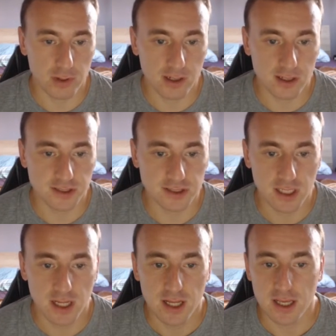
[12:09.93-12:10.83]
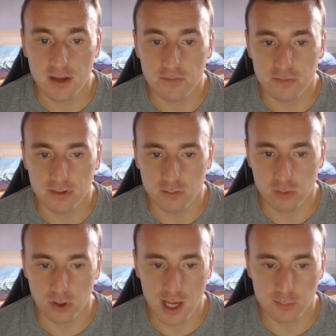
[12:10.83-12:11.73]
Because if
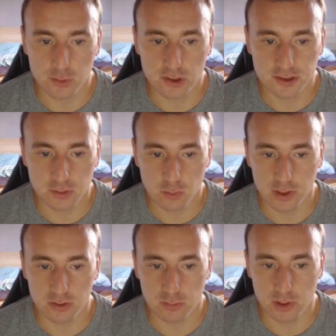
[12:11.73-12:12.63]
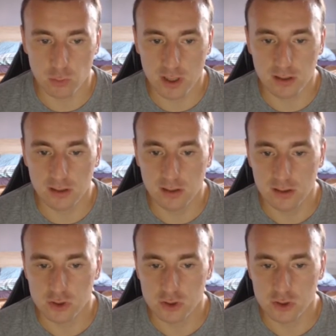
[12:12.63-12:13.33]
rook captures, queen to b1,